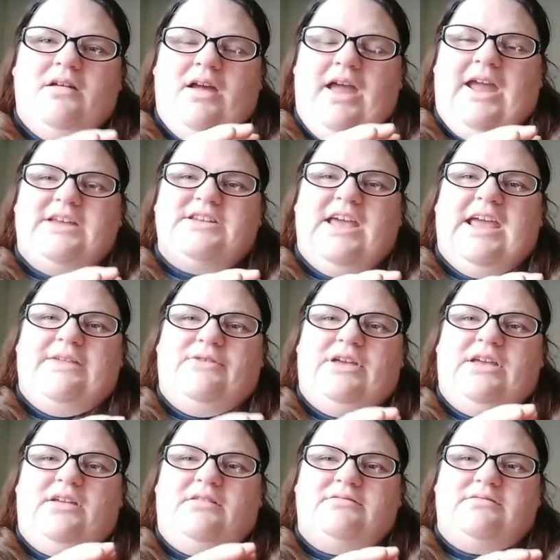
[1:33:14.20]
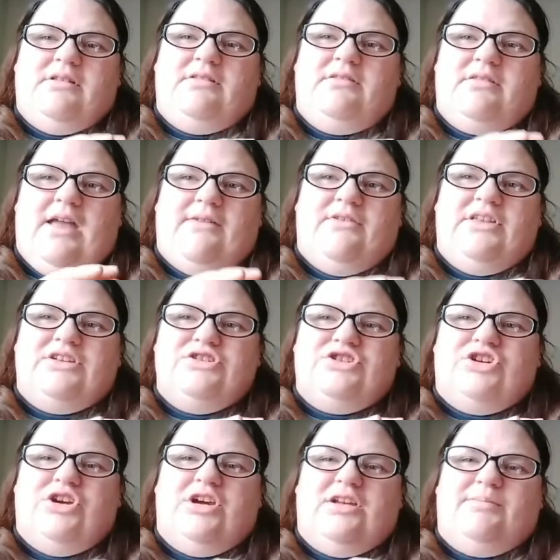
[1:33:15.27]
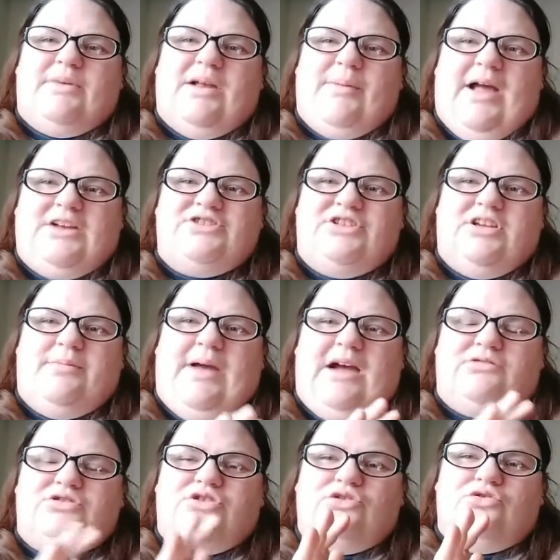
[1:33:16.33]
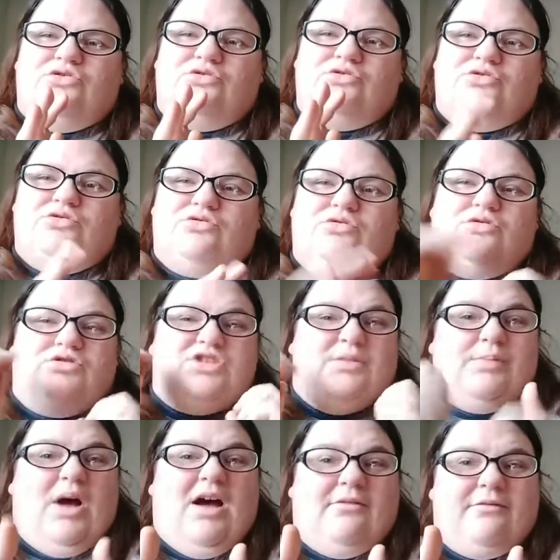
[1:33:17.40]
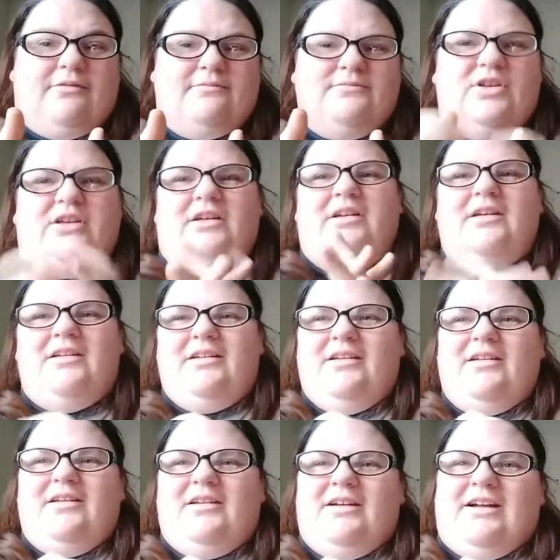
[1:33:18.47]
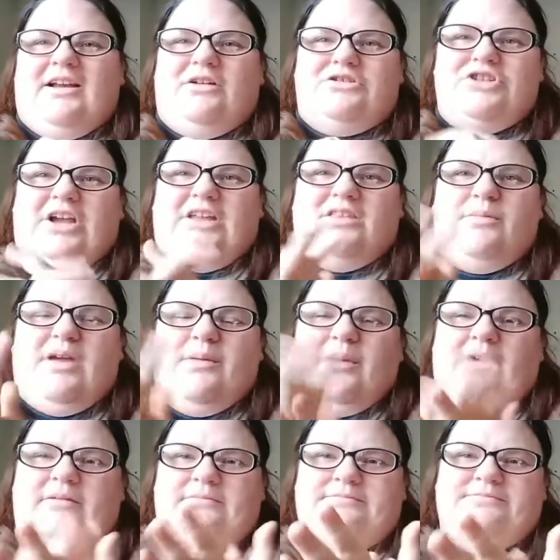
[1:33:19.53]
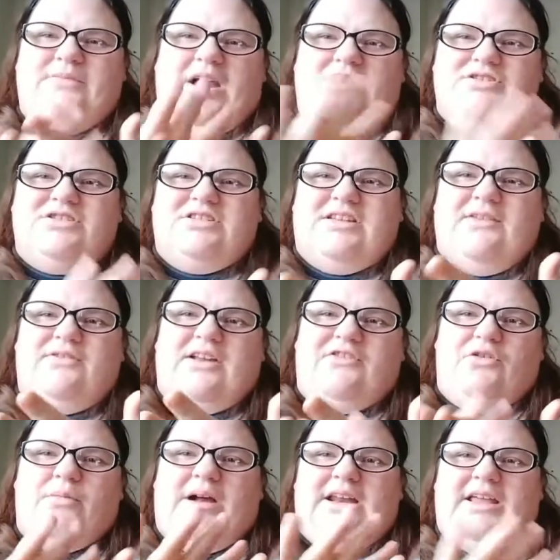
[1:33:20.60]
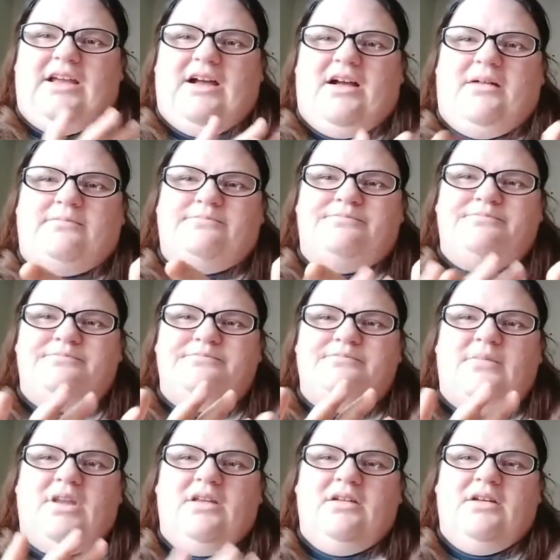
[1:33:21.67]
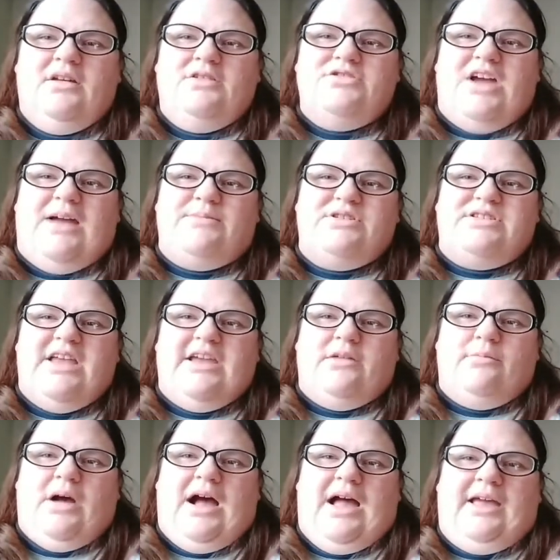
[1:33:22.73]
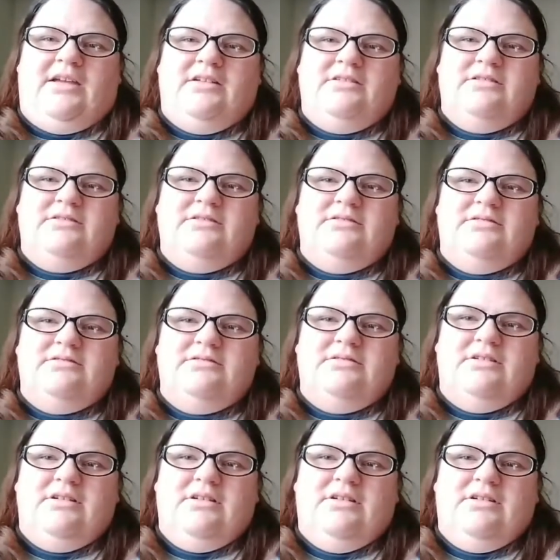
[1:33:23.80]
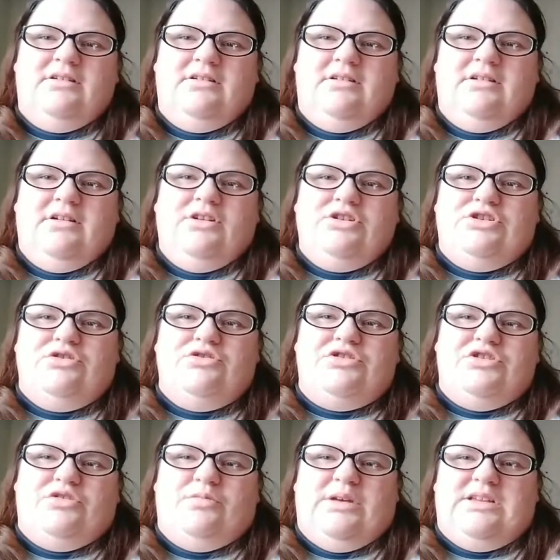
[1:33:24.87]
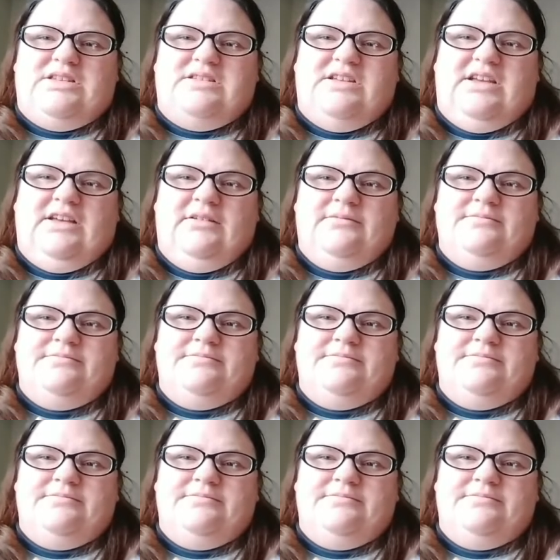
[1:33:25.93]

Hey, Davey. Everything's good, but I'm actually about to jump off. I gotta go check on the baby. I was just giving everybody time to say goodbye. You too, Misty.